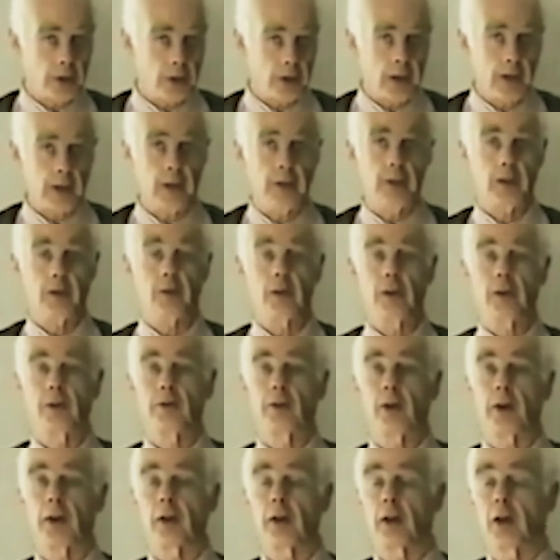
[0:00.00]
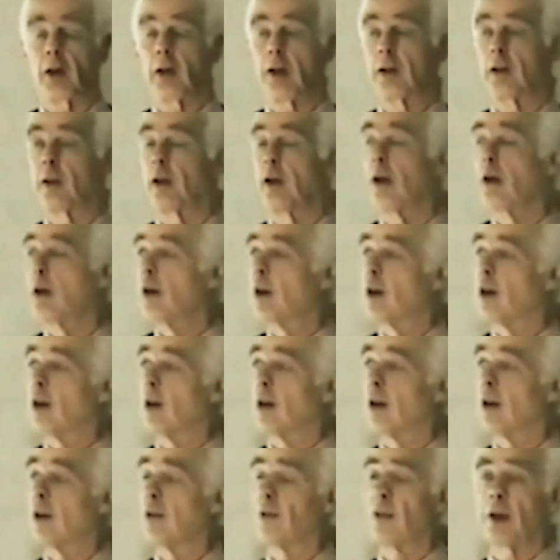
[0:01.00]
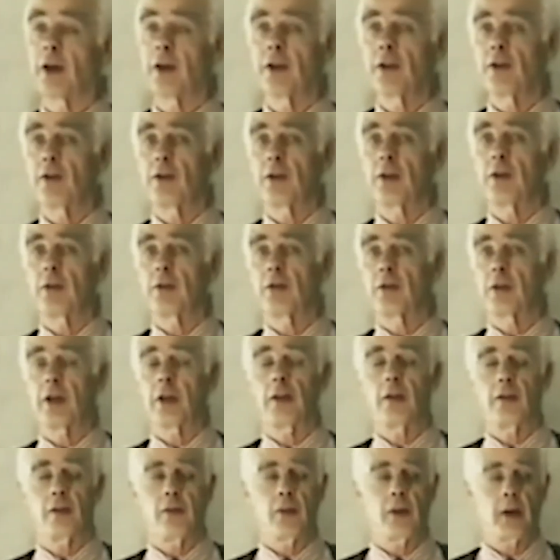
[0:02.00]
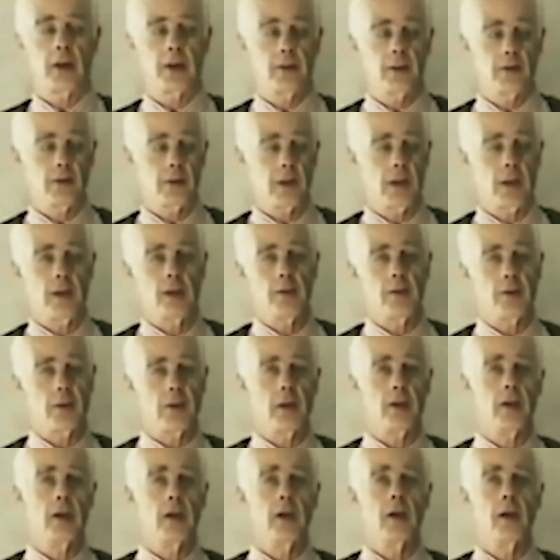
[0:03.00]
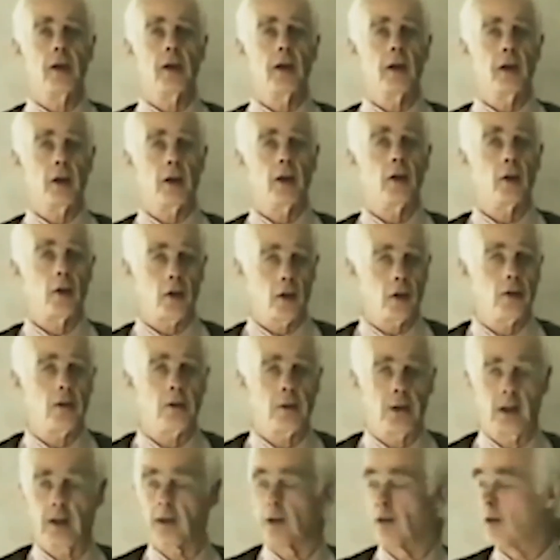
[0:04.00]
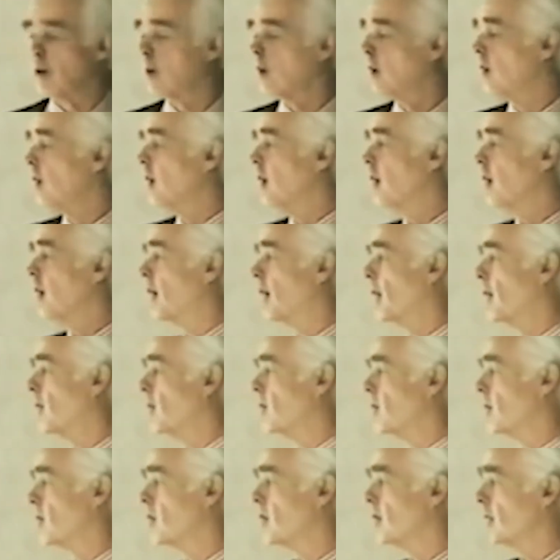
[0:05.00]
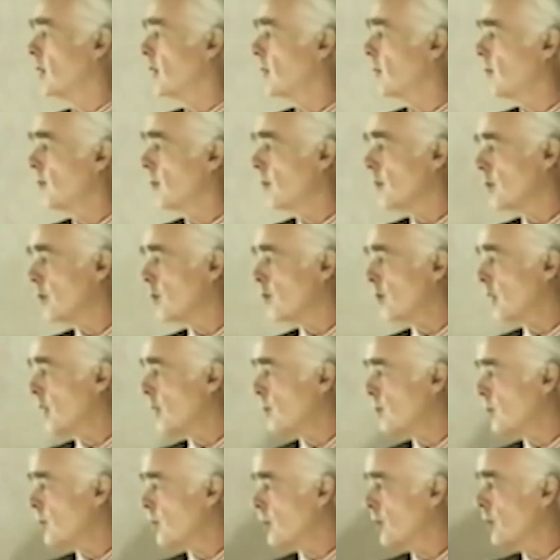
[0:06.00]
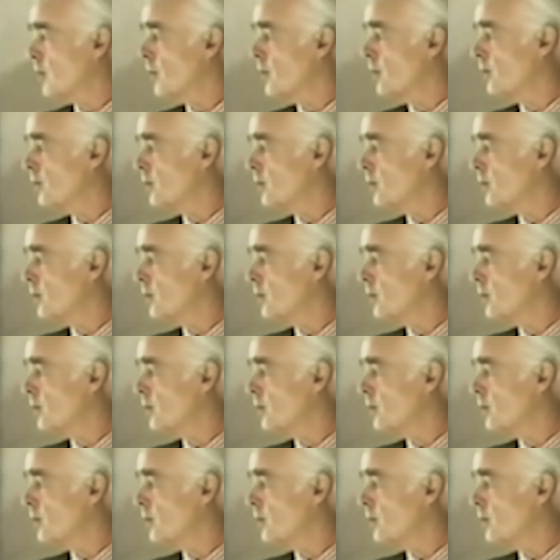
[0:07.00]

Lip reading: 39 degrees Fahrenheit, that is its state of greatest energy content. And the trout